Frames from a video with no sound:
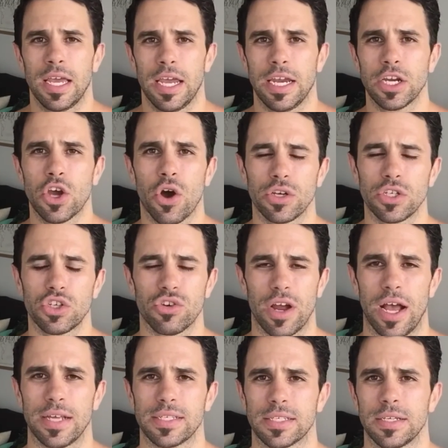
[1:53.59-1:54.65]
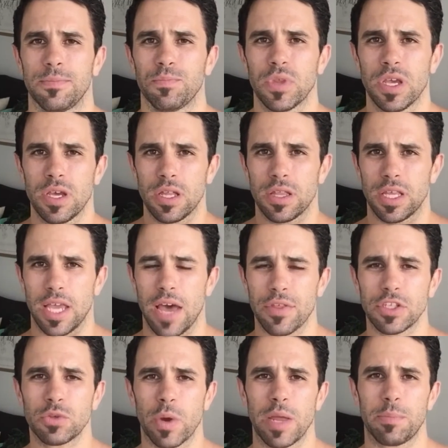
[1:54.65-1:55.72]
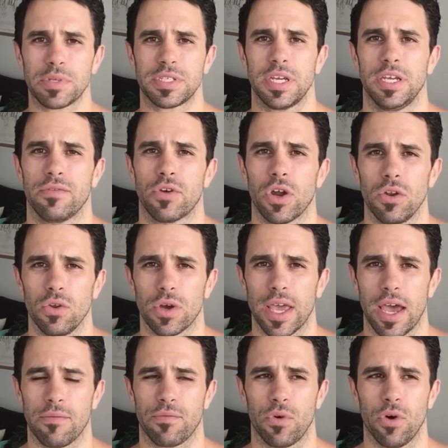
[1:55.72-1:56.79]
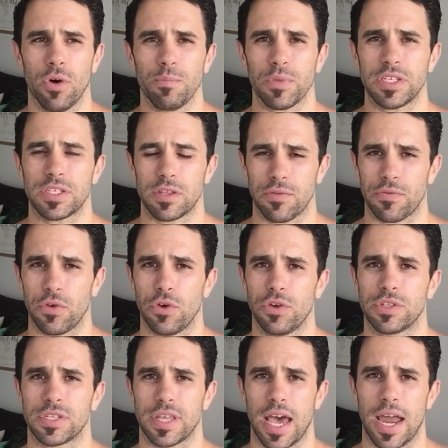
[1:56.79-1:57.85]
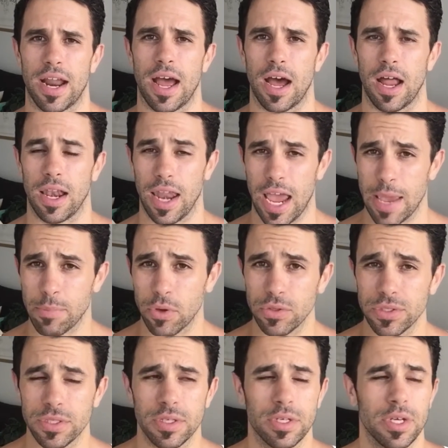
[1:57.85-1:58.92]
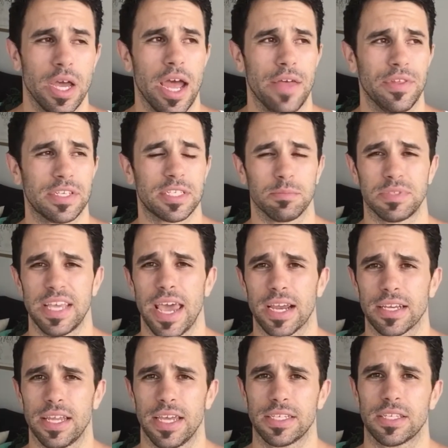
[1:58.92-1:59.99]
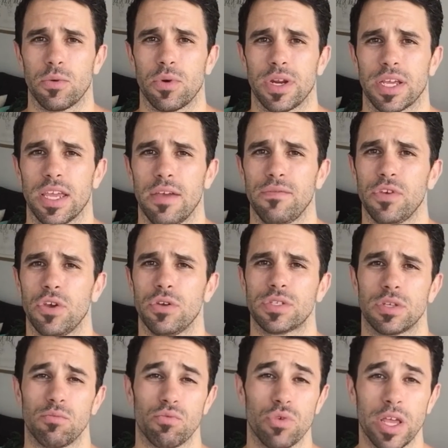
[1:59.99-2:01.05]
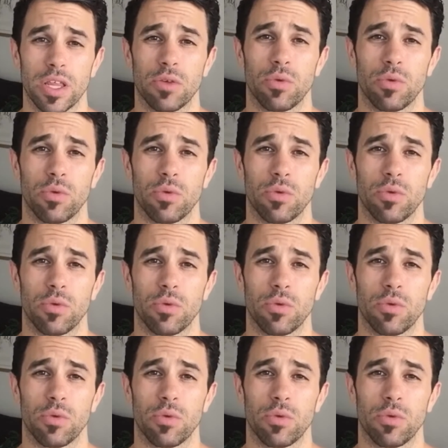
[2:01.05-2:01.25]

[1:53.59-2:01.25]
In contrast, the other 20% you've got to look out for is the foods that are labeled, and there's some techniques they want to give you, some really,